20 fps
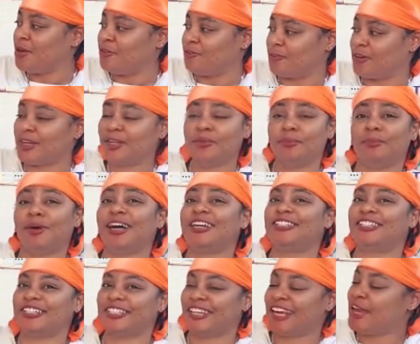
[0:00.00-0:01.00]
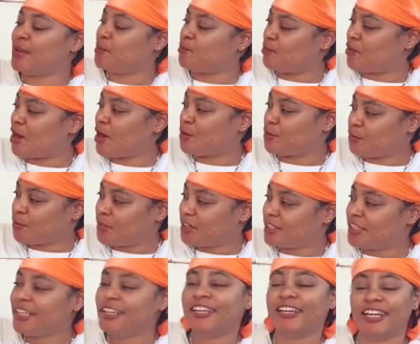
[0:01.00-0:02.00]
written by JaNay Brown-Wood,
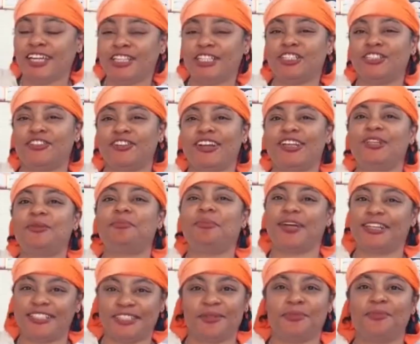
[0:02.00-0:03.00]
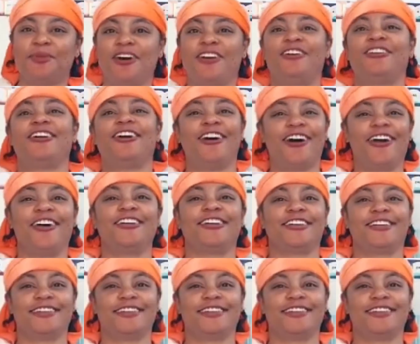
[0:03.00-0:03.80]
illustrated by Samara Hardy.